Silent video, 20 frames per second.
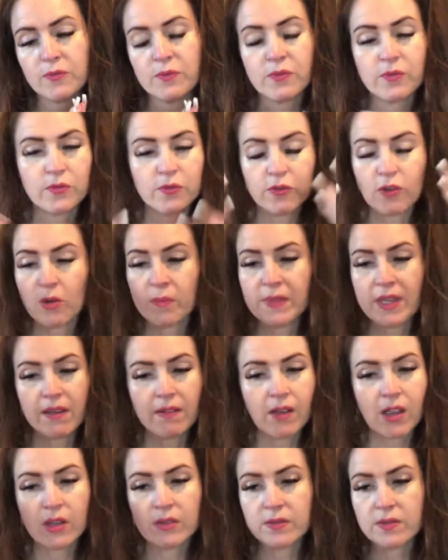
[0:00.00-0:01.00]
From
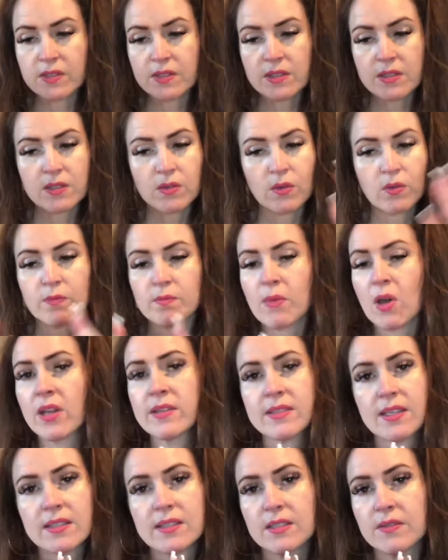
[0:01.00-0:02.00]
their own sort of
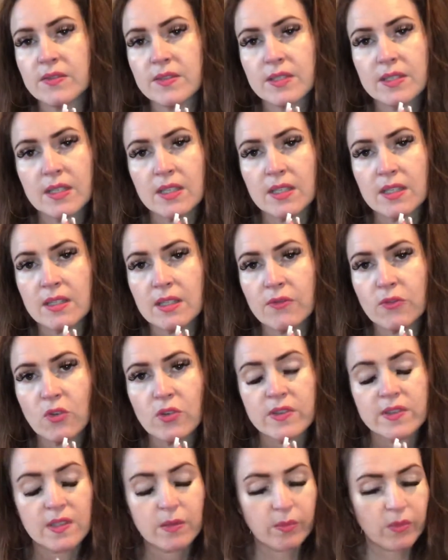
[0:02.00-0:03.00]
mind activity, they've
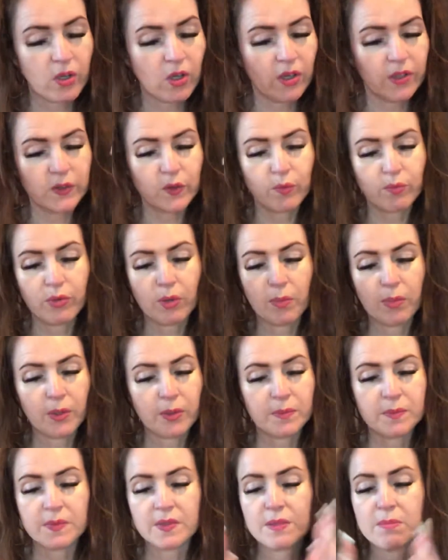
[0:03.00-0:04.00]
got some kind of
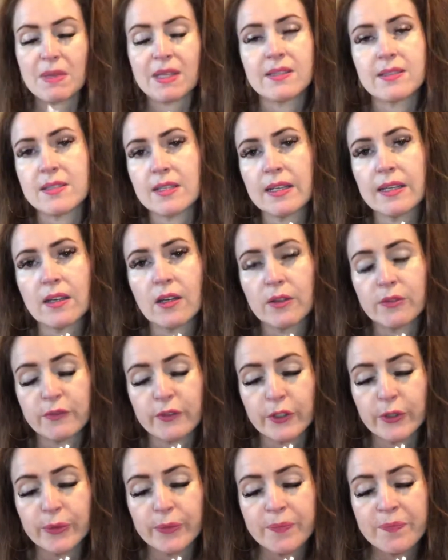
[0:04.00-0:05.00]
problems mentally, I
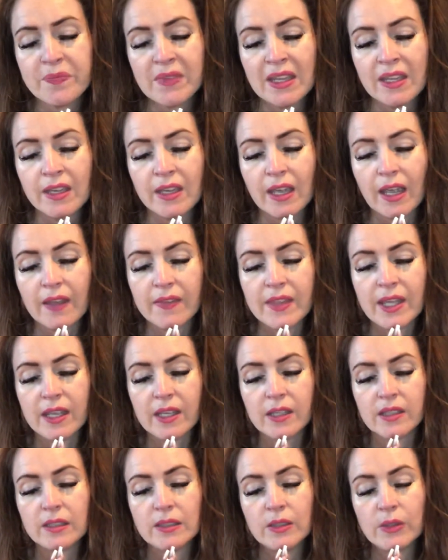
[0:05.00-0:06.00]
feel, and they're
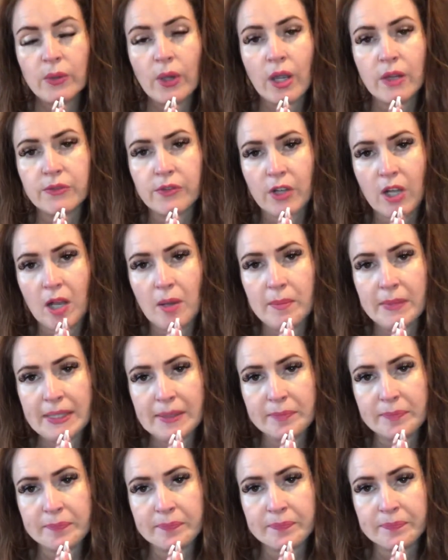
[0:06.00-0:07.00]
going to overcome
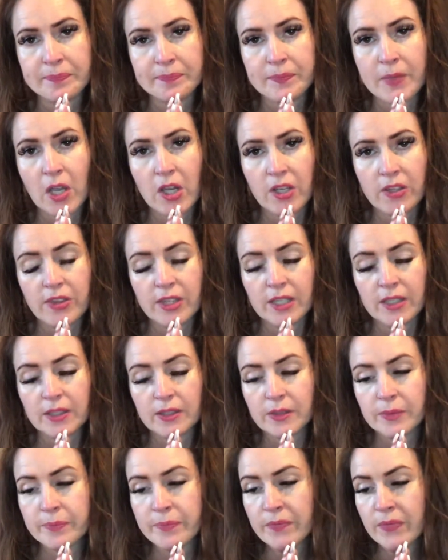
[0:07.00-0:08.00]
it, I
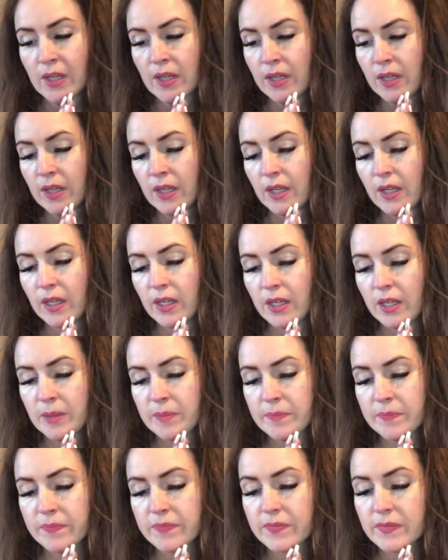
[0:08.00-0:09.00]
think.
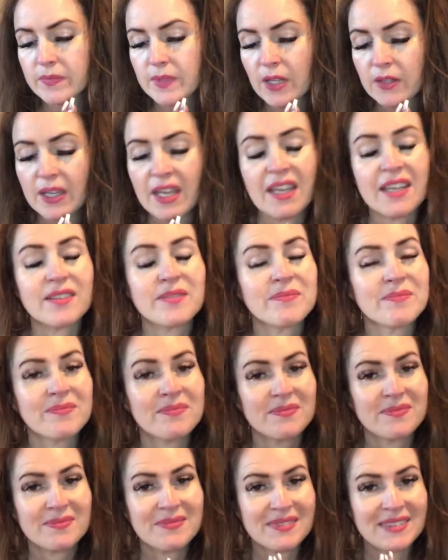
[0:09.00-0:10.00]
Okay,
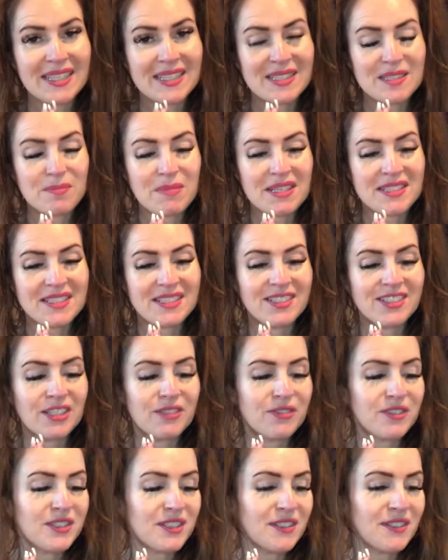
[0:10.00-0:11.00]
that's the message.
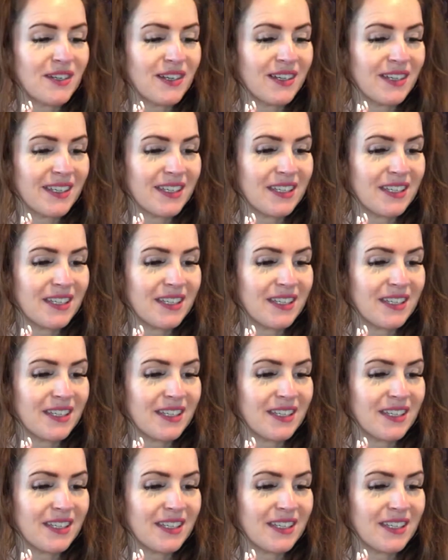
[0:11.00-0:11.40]
If you do like